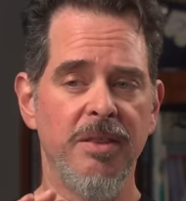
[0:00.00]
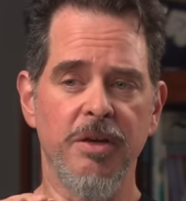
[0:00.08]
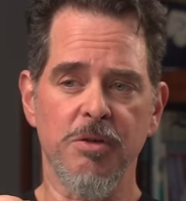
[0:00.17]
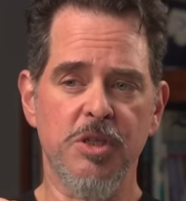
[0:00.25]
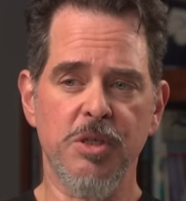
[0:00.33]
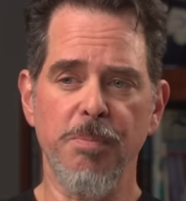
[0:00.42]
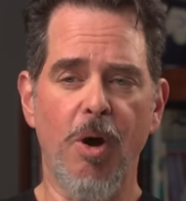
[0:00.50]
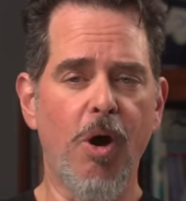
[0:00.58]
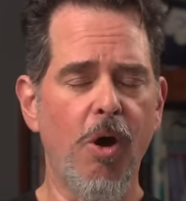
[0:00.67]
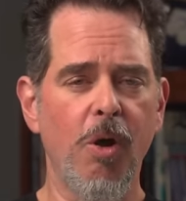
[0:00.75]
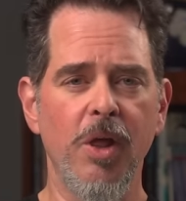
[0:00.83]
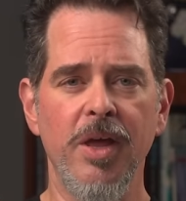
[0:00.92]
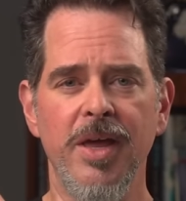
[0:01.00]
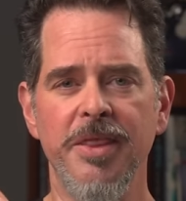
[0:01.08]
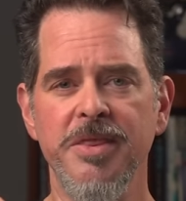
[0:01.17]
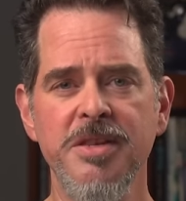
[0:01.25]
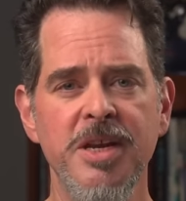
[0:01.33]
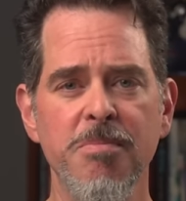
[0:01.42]
They're small
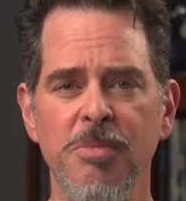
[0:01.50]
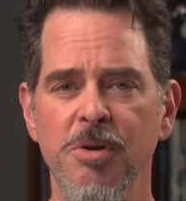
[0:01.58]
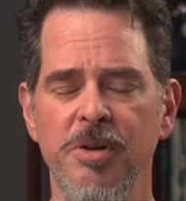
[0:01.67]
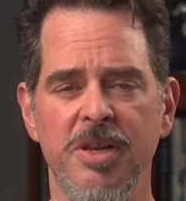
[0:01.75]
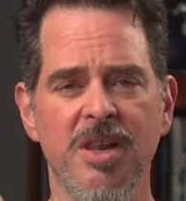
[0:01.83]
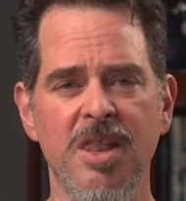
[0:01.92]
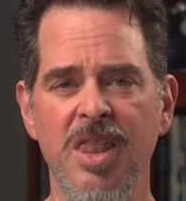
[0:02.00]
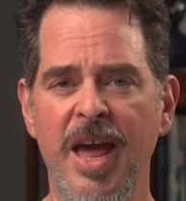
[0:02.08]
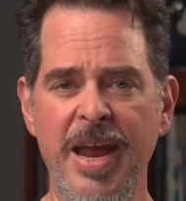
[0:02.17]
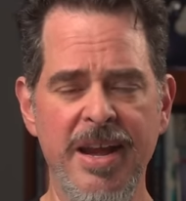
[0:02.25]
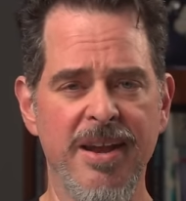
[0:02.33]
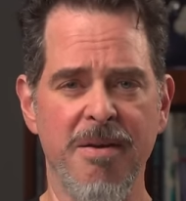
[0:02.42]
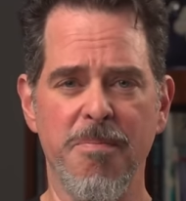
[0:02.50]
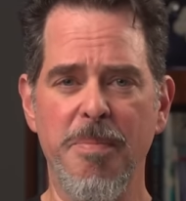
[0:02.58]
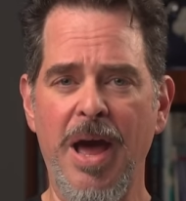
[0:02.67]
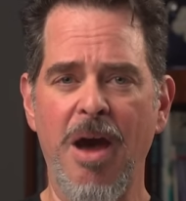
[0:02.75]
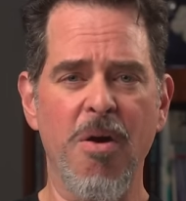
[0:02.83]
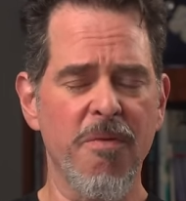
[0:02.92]
and nimble and light and
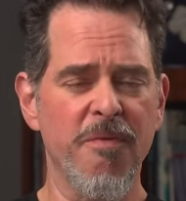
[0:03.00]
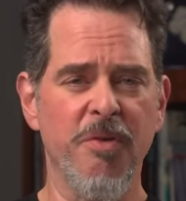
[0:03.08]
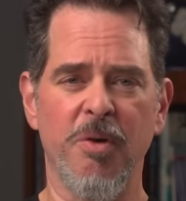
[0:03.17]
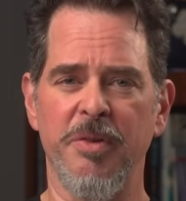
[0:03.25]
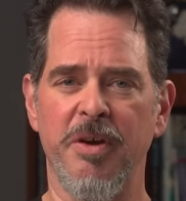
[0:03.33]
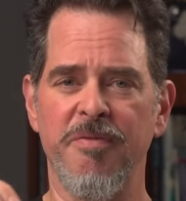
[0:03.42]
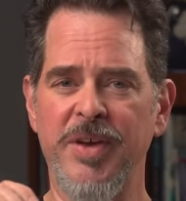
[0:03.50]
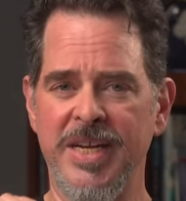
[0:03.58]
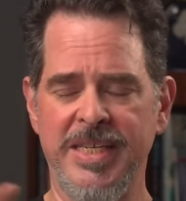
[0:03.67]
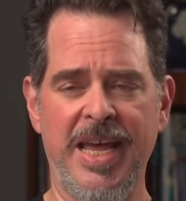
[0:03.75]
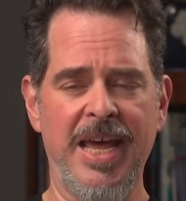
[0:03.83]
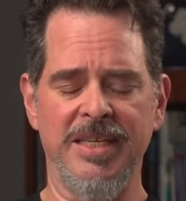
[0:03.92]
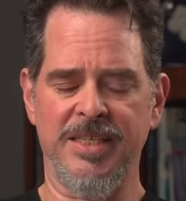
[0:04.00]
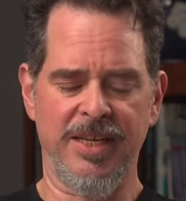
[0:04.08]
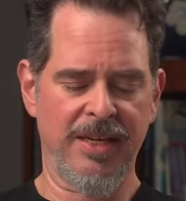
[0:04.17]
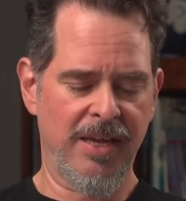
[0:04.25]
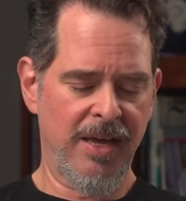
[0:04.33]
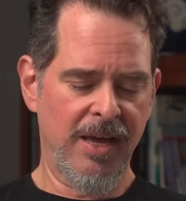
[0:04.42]
powerful, and they're
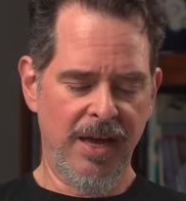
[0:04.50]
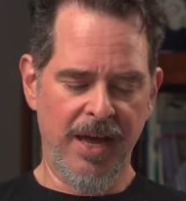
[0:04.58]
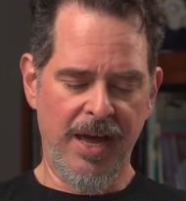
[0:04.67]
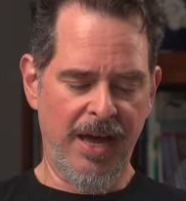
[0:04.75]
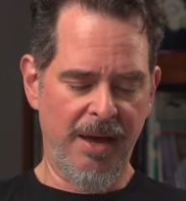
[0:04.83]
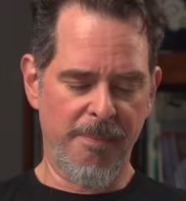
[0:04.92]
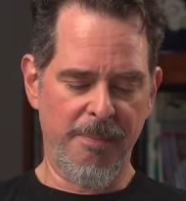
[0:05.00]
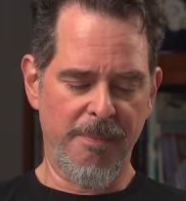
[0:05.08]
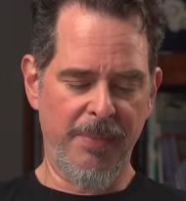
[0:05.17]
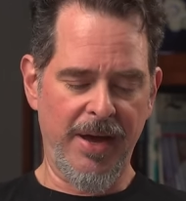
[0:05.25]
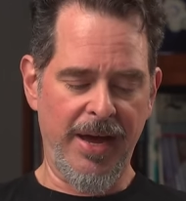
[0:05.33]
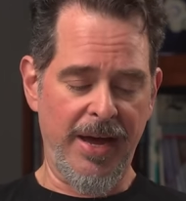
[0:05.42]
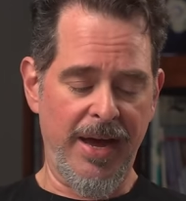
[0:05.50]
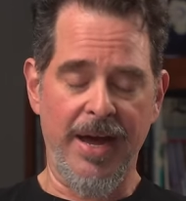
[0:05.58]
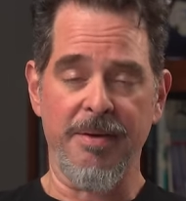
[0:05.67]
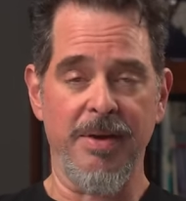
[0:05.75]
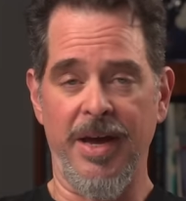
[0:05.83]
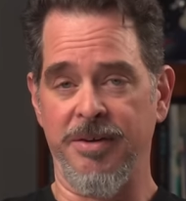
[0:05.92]
fantastic.
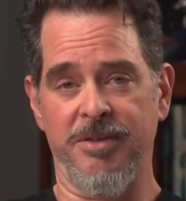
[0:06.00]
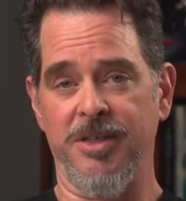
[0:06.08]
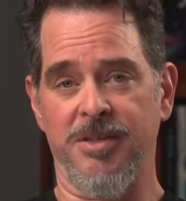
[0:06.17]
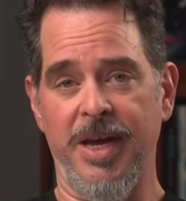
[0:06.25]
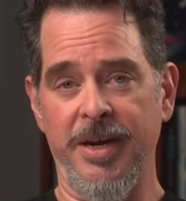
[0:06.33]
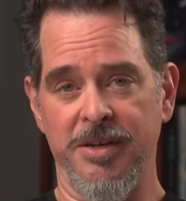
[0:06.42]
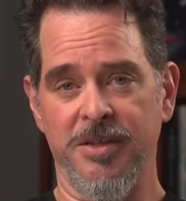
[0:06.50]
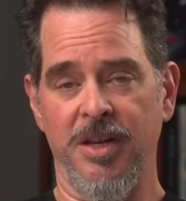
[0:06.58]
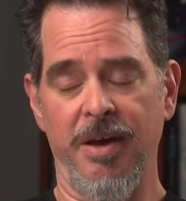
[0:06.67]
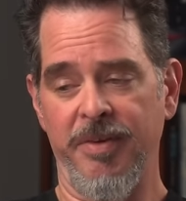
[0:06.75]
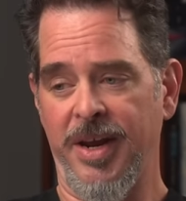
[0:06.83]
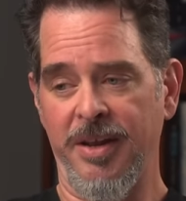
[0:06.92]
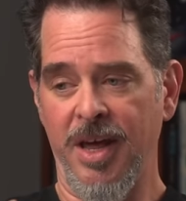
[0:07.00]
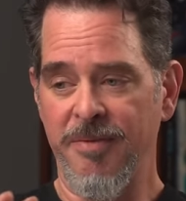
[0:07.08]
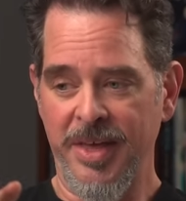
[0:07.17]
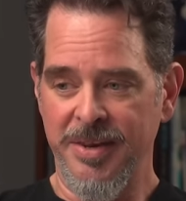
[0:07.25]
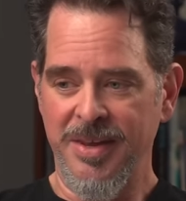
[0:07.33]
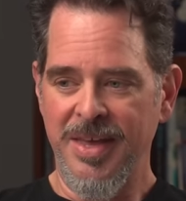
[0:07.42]
I just love it. I love
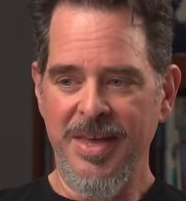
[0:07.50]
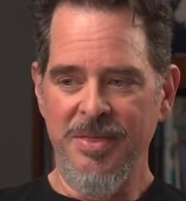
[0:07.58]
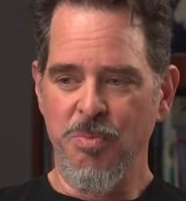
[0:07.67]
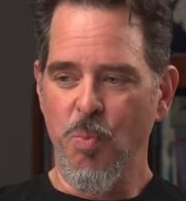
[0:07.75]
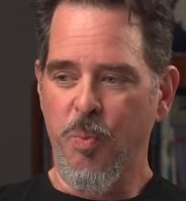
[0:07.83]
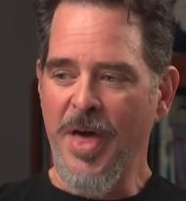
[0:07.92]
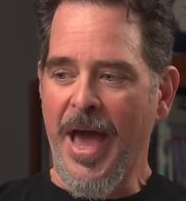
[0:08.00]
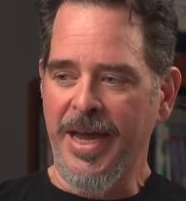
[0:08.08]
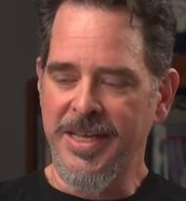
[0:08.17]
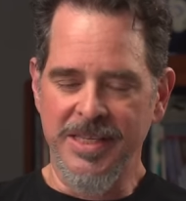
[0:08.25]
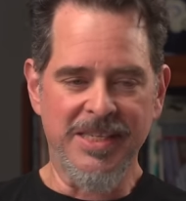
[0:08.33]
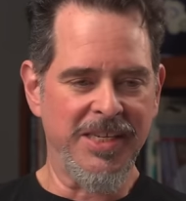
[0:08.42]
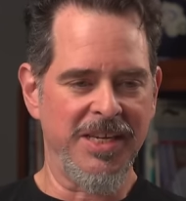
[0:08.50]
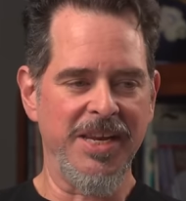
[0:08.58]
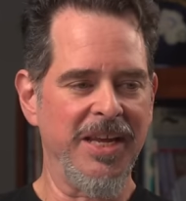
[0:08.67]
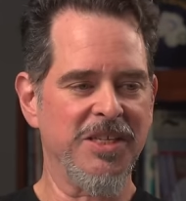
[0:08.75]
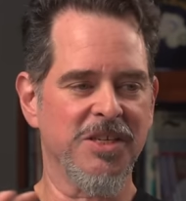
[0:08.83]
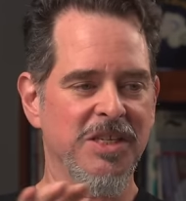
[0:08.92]
it. That can sit
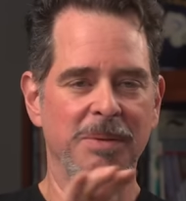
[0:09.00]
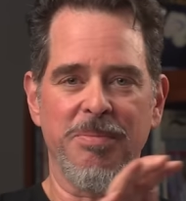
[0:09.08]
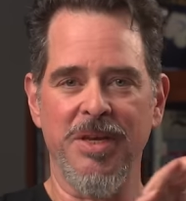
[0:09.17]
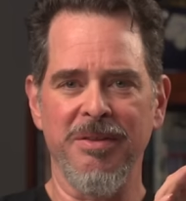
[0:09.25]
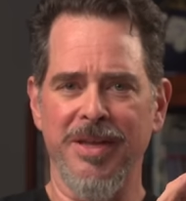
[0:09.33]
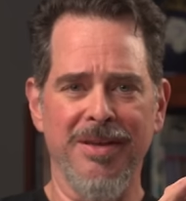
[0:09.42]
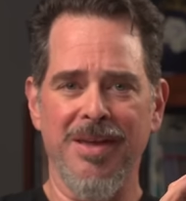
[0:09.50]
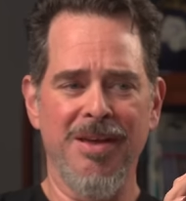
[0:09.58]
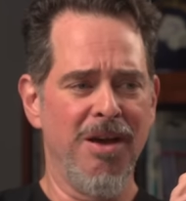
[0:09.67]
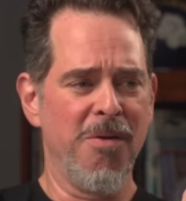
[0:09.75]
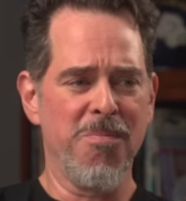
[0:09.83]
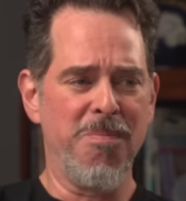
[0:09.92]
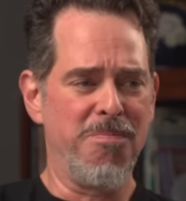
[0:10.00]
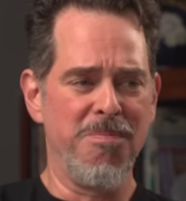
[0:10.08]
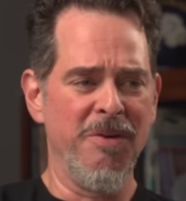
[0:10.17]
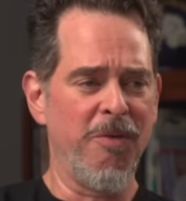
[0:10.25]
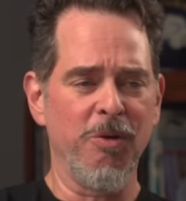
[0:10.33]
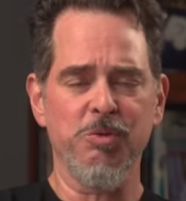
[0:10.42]
next to something like a
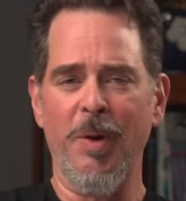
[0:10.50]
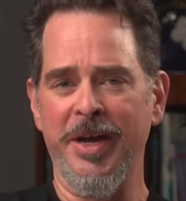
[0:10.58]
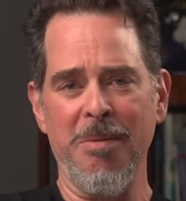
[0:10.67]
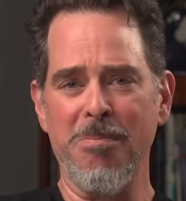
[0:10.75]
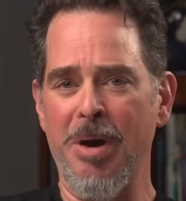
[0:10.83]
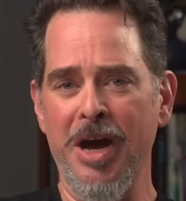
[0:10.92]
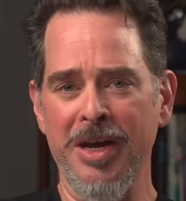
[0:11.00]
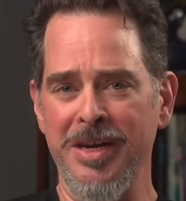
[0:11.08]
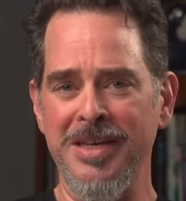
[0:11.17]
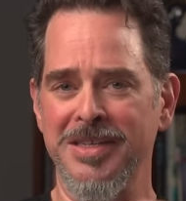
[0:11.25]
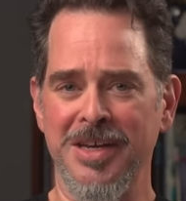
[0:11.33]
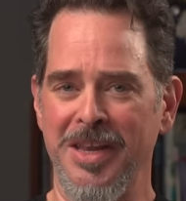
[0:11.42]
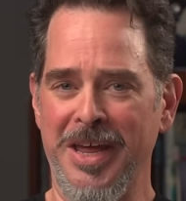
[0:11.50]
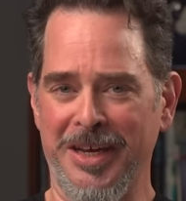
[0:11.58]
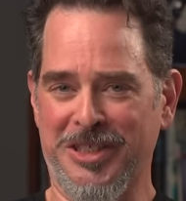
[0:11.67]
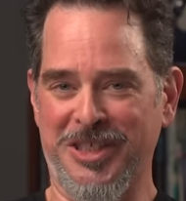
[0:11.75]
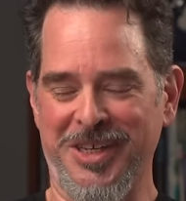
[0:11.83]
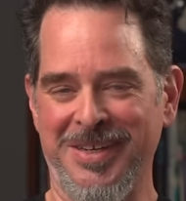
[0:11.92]
Volkswagen Bug in his
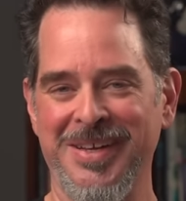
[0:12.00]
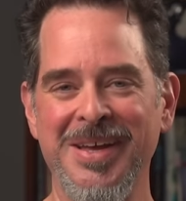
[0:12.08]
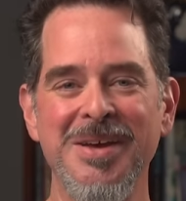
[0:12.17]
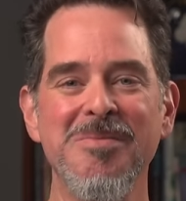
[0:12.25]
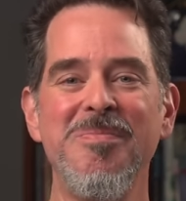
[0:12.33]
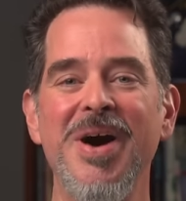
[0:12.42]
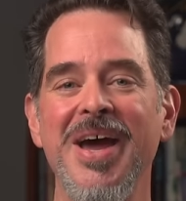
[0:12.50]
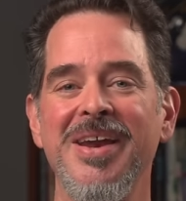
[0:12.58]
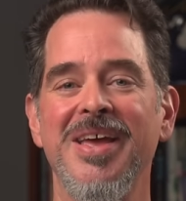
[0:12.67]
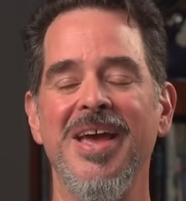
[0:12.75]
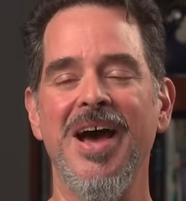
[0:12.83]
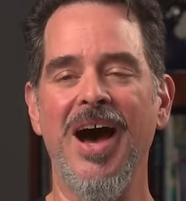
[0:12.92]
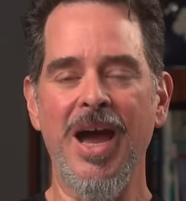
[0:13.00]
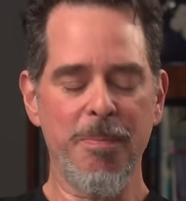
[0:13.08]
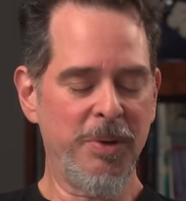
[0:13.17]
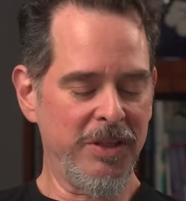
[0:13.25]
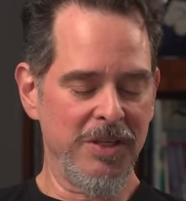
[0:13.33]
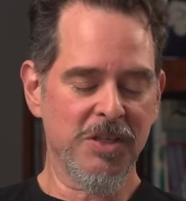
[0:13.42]
collection. But I
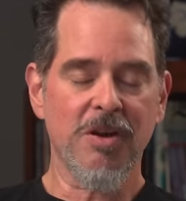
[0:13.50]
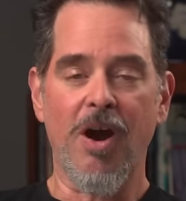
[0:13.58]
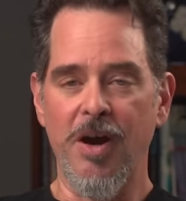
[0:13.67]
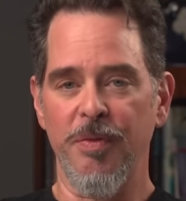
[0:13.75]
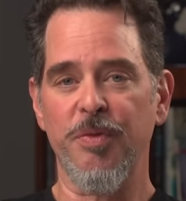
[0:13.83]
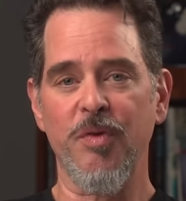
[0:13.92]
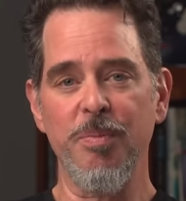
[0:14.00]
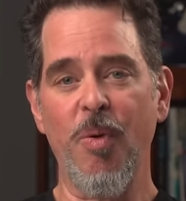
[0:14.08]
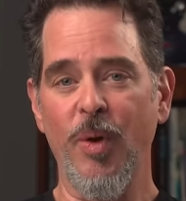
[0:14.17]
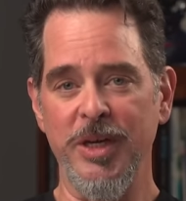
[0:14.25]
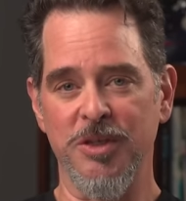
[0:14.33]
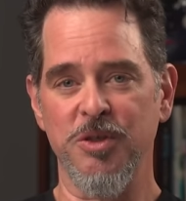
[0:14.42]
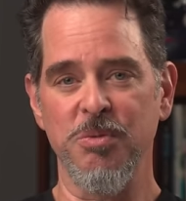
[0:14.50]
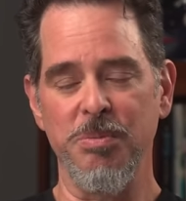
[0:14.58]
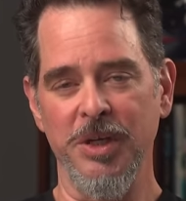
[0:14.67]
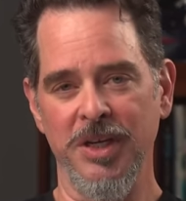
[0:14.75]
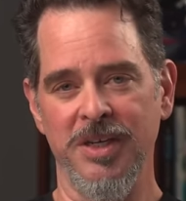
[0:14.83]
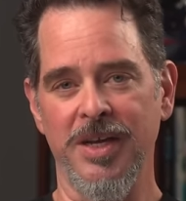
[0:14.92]
put this car at $3.2 million.